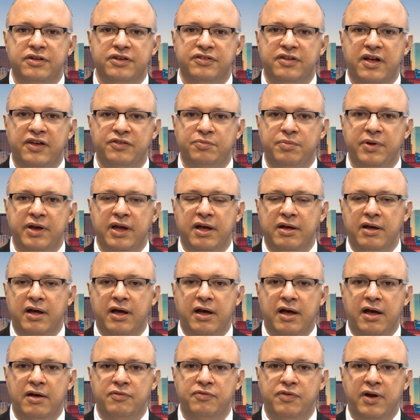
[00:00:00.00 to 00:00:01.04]
this has been
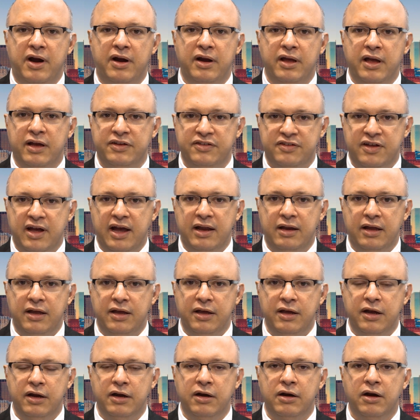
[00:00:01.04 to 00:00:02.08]
a very
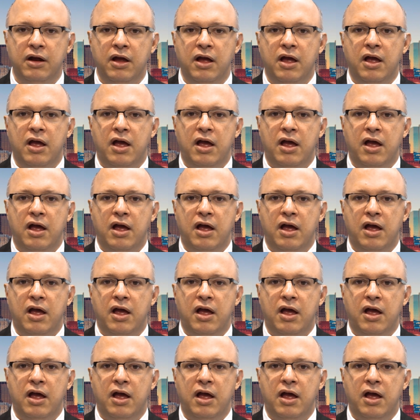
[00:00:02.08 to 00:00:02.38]
exciting year